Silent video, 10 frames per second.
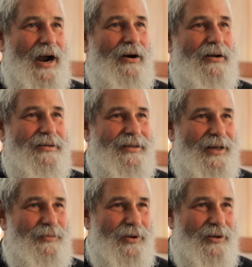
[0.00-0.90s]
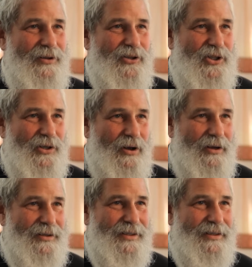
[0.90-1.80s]
archetypal
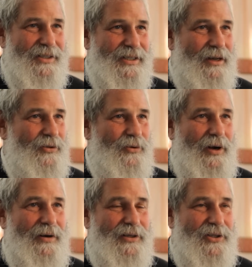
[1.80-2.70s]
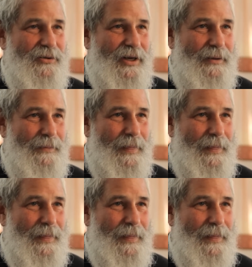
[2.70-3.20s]
songs sung throughout history,